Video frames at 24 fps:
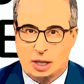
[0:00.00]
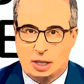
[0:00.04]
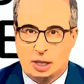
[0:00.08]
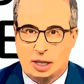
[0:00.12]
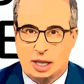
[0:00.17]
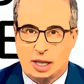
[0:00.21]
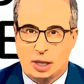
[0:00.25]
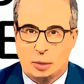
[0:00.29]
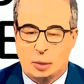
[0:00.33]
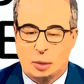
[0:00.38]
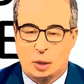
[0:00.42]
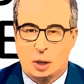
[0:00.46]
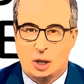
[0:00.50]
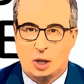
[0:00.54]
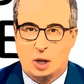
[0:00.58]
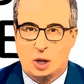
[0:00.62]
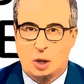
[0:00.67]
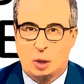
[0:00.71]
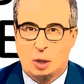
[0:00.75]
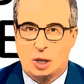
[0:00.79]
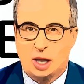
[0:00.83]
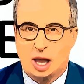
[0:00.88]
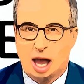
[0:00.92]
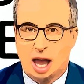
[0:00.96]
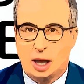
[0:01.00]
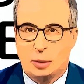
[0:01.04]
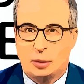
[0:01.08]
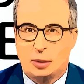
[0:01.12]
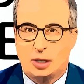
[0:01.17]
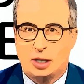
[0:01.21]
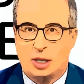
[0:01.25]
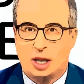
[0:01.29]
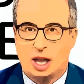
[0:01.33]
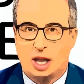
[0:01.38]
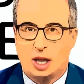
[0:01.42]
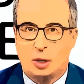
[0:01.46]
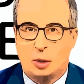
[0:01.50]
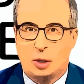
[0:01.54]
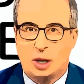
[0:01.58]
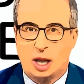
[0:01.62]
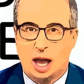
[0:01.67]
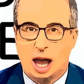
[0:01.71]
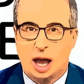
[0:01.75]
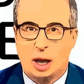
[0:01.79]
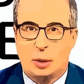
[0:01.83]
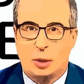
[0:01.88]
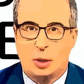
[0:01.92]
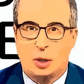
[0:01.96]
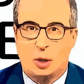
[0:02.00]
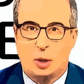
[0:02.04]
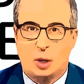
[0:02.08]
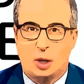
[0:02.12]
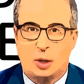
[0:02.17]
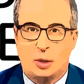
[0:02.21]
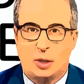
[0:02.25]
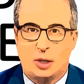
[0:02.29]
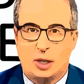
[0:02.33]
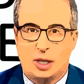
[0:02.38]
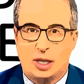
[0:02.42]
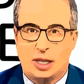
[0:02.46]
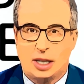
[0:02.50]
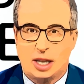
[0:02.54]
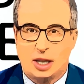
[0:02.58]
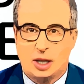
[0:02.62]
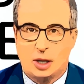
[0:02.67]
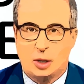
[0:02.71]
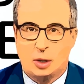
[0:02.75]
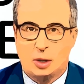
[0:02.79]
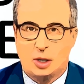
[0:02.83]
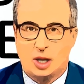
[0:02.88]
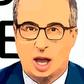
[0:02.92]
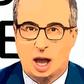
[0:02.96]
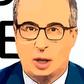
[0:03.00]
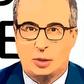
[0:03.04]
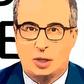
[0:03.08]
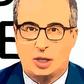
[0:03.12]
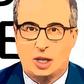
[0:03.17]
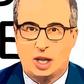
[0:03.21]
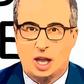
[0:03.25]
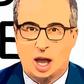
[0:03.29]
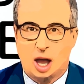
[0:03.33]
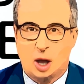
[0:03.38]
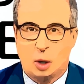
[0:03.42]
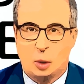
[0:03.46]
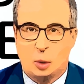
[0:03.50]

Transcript: This approach, which emphasized reliable truthfulness in news coverage,